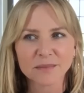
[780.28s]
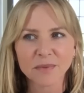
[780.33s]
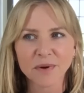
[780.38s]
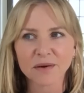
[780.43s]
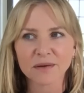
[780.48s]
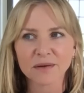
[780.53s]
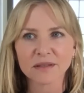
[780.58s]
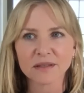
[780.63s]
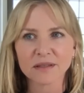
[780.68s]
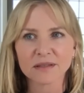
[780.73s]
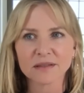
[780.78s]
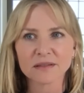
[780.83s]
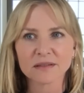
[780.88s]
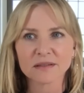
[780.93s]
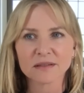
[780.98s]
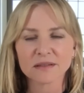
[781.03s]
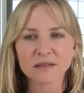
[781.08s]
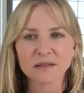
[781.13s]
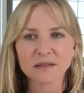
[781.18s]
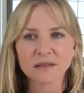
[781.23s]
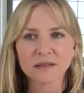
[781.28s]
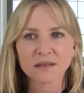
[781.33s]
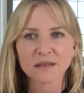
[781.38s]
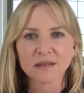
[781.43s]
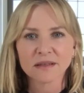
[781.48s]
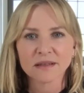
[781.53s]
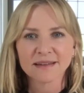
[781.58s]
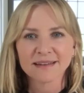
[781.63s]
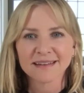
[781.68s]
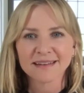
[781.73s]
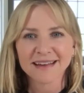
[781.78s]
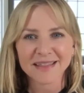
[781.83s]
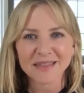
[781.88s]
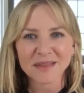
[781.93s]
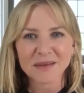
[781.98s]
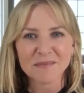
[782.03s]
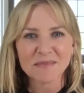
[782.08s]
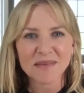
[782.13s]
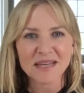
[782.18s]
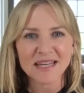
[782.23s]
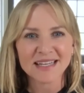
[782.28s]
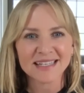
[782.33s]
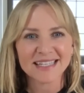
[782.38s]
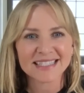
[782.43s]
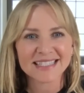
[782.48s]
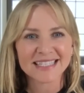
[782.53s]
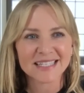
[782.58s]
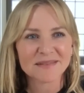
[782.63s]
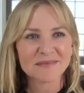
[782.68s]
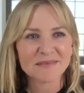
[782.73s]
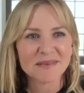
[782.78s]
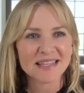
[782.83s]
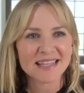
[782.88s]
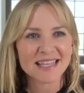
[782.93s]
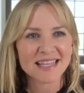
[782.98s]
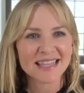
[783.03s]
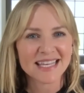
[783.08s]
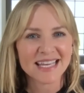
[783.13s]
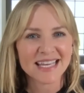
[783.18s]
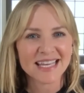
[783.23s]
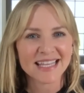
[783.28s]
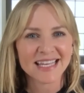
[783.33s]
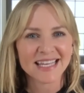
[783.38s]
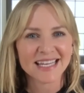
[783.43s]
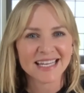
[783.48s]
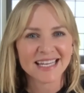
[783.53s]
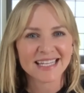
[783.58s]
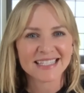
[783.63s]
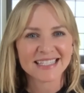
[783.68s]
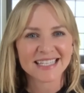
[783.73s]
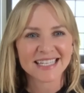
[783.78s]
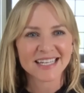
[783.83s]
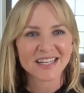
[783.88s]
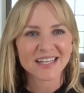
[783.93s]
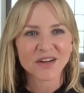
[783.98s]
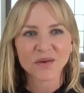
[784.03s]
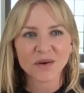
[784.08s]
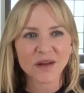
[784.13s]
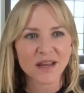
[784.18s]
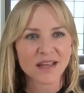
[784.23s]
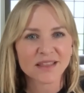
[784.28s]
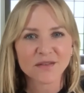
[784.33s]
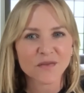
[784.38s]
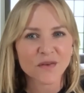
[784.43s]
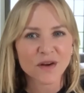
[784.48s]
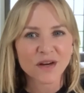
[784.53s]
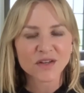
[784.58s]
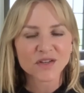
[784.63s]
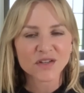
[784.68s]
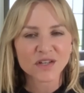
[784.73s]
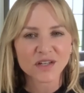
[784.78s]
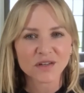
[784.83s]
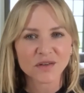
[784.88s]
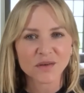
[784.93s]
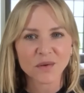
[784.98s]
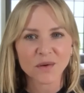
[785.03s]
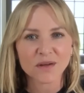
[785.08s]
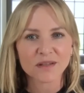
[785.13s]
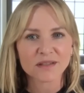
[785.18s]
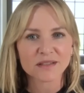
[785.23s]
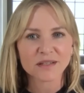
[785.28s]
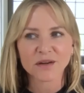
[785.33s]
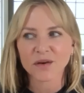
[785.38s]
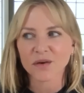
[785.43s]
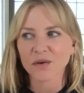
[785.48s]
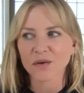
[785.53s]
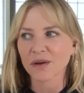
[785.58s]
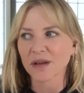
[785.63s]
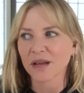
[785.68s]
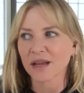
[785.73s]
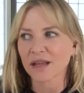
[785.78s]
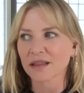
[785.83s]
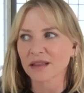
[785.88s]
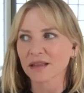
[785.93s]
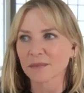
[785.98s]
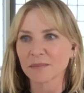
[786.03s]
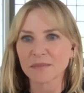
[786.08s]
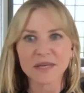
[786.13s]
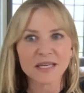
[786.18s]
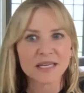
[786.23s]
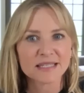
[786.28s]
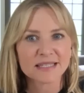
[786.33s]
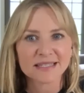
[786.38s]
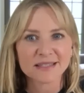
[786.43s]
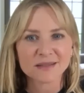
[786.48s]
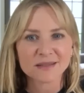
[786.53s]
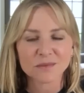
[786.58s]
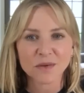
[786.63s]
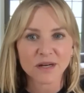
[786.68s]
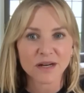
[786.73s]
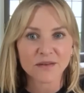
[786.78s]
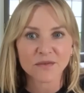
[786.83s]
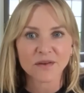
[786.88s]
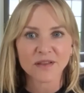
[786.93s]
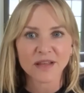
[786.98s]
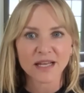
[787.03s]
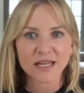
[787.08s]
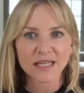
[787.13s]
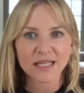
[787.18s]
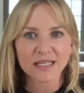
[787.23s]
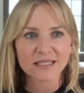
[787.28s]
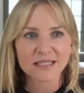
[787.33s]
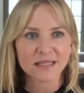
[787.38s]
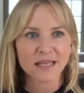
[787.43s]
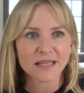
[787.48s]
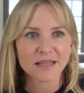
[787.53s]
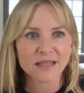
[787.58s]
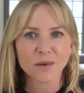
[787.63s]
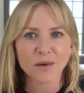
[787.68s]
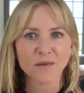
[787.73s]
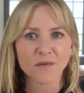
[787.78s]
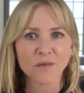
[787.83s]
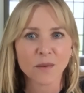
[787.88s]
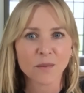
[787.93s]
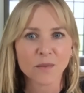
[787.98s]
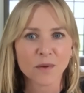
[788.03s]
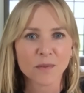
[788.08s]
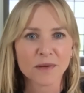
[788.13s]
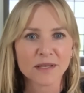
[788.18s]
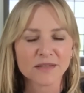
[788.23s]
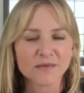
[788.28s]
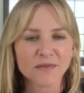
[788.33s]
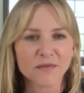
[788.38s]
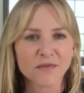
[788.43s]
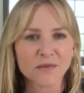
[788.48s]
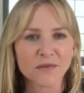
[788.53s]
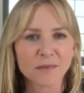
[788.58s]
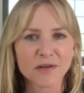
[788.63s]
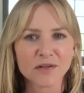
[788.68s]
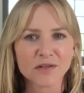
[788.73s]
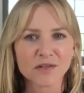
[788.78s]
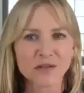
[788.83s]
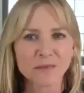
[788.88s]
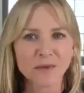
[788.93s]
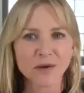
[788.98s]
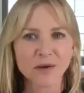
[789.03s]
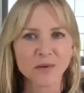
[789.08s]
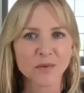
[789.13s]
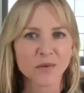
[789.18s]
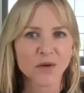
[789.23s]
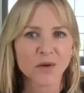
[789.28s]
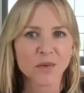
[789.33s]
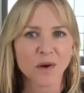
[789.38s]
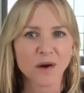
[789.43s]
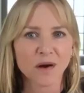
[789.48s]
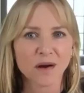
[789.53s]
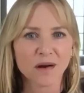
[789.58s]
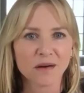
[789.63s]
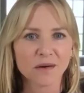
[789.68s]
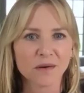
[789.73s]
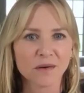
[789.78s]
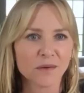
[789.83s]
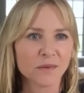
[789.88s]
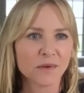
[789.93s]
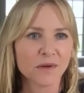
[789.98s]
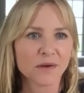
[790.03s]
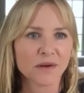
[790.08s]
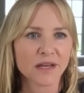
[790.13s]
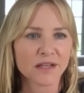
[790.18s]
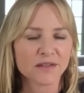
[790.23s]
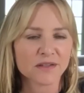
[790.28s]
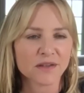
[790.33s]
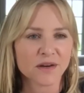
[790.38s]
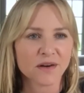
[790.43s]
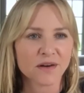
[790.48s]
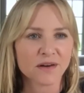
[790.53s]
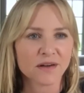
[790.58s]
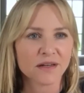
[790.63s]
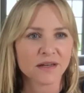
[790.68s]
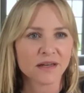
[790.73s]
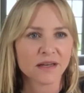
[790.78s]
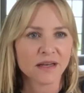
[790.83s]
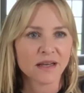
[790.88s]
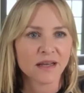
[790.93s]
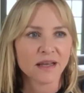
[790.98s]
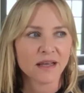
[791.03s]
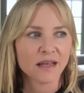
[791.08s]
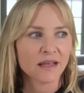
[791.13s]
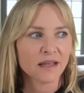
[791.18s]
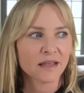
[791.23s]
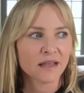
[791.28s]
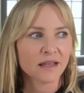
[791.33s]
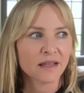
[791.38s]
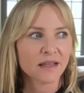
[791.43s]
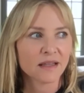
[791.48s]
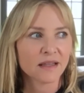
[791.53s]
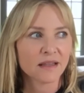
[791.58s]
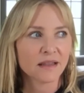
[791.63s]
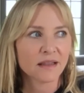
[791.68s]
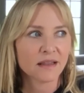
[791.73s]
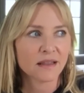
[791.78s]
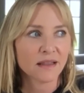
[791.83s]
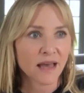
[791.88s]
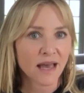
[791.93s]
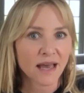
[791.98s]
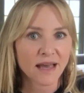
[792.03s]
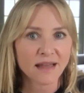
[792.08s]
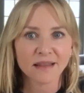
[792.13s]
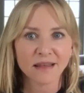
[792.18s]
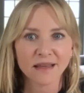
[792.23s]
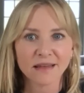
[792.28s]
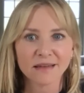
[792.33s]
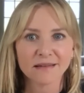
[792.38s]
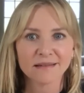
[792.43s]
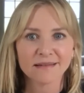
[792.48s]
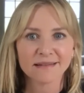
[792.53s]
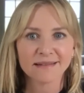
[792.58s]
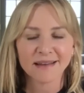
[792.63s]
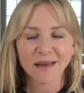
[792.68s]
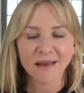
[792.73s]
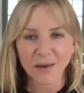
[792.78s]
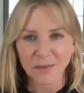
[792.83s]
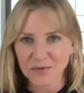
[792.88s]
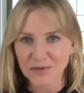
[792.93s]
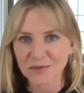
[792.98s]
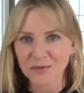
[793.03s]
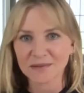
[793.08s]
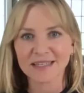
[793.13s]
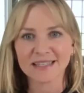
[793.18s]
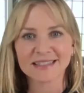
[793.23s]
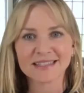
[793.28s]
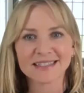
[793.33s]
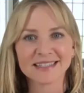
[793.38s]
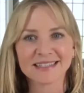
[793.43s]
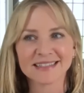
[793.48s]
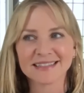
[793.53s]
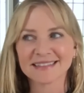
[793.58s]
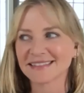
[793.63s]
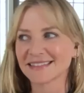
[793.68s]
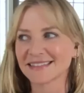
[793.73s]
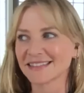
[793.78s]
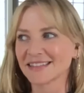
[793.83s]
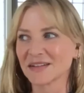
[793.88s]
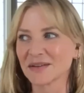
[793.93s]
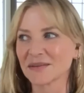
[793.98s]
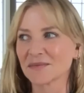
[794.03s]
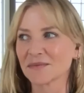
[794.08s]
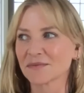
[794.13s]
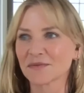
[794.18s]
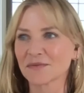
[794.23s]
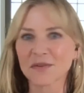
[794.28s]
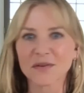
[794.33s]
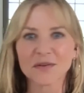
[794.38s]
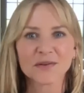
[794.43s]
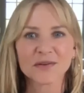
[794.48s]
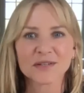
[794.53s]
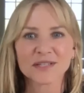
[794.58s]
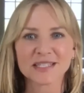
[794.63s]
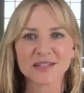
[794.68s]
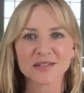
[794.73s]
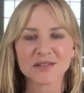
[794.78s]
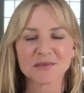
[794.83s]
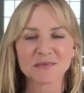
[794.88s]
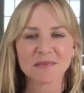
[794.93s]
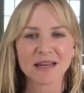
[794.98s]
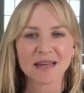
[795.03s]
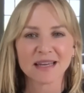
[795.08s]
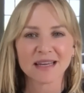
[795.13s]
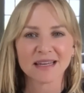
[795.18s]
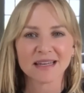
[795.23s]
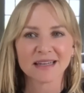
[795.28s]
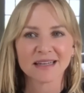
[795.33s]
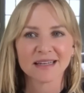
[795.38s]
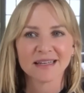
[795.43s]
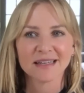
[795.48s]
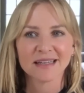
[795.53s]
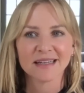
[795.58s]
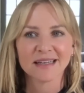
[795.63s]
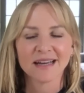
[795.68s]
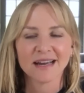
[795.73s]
is the part that's got the meat. It's going to be the thing that it's going to create the friction, or is going to create the piece, whatever that is. And then you have one more piece of information about who you are or who your kids are. And that then helps you lead to, further decision making.